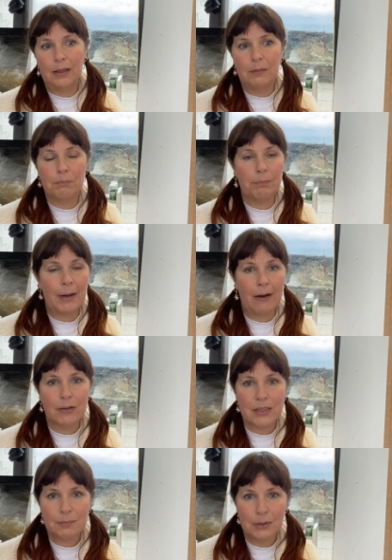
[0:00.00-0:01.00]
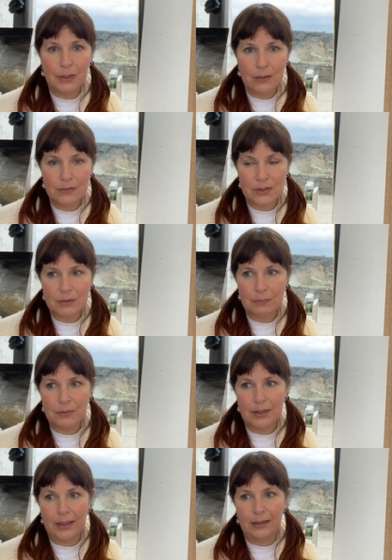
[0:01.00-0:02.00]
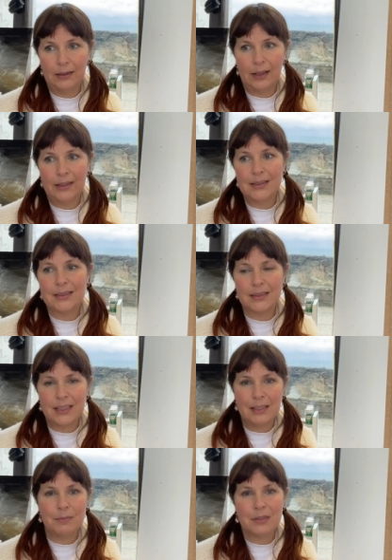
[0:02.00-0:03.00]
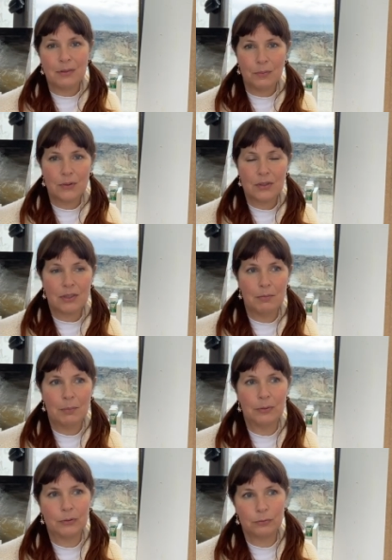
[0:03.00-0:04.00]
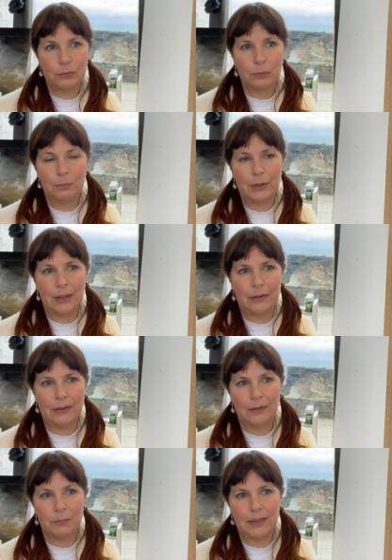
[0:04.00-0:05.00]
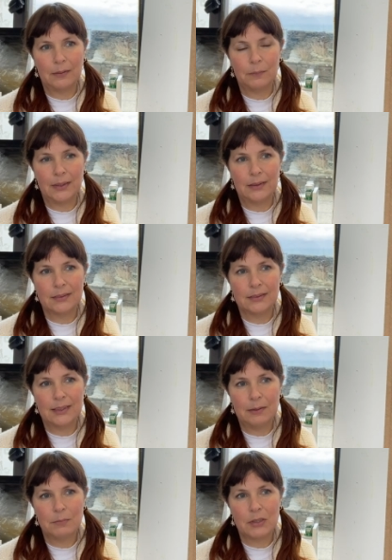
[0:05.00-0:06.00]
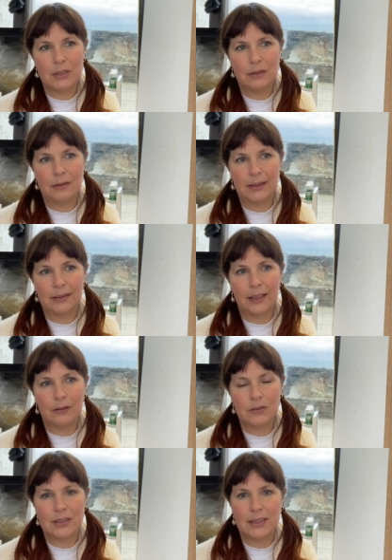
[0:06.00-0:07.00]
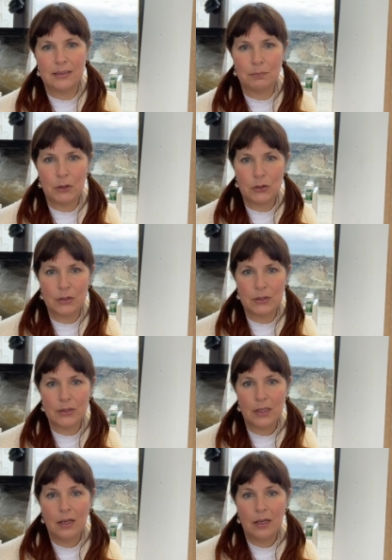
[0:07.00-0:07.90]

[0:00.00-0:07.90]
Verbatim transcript: embarrassment over something and it seems to want to come up on a full moon and we we seem to encounter these emotions